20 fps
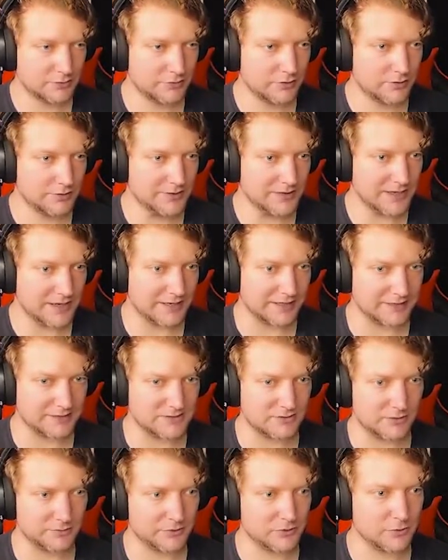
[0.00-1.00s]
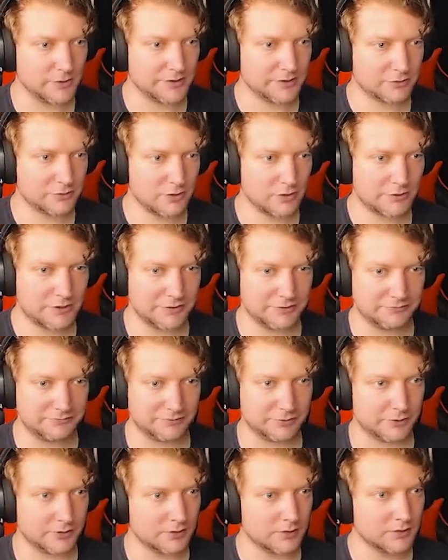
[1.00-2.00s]
know what that is, so I'm going to throw it on the
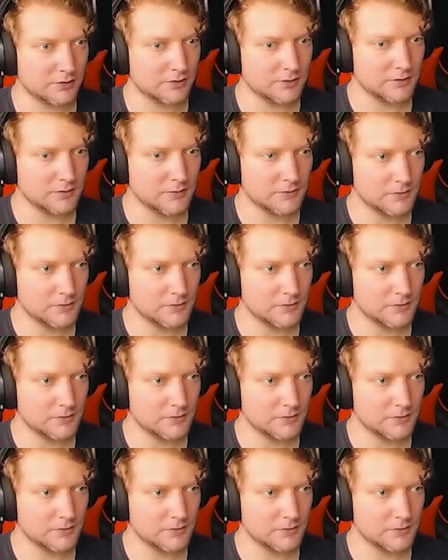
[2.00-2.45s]
floor.